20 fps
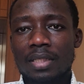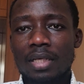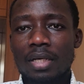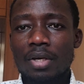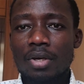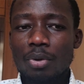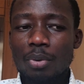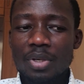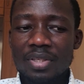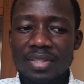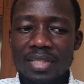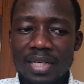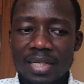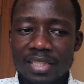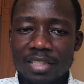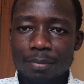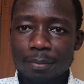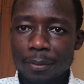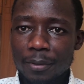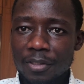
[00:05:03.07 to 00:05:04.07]
Who is the
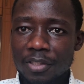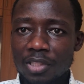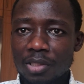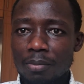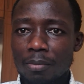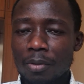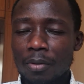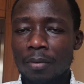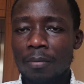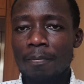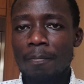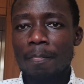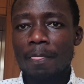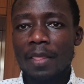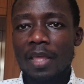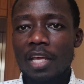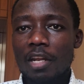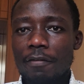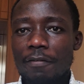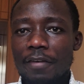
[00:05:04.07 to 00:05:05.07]
responsible
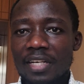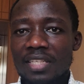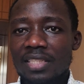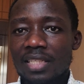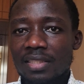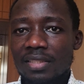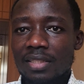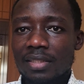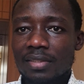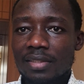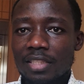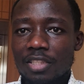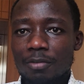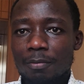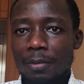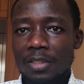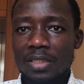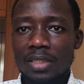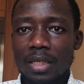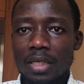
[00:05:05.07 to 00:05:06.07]
infectious disease
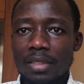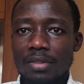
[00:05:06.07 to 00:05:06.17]
specialist